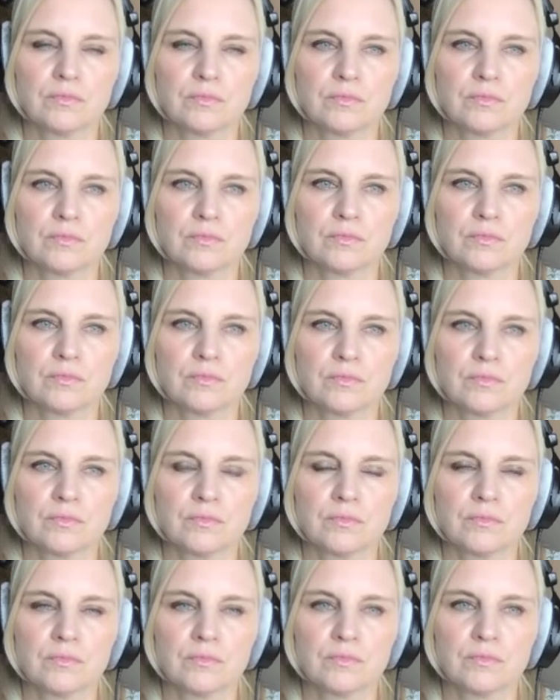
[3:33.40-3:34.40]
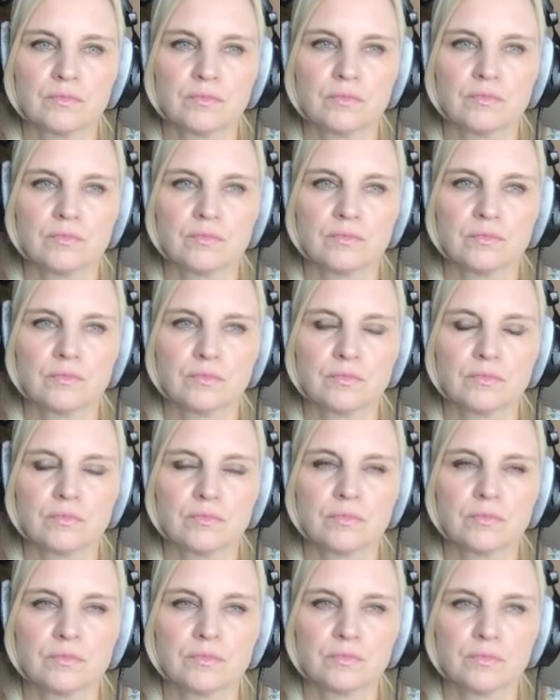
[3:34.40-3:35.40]

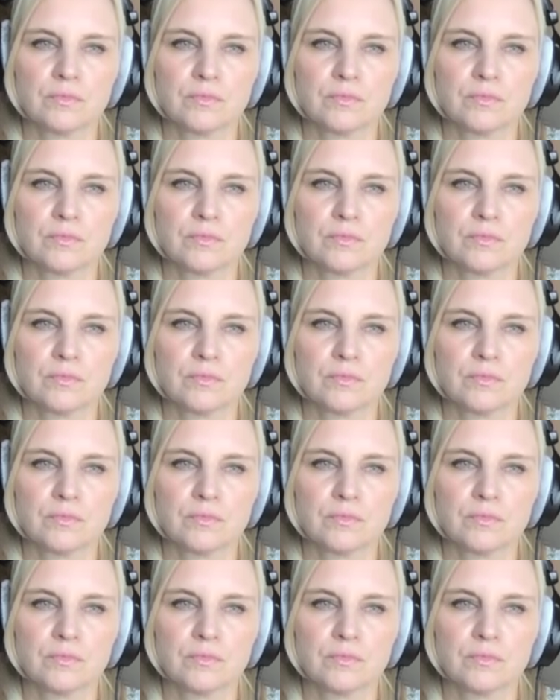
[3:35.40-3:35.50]
[no speech]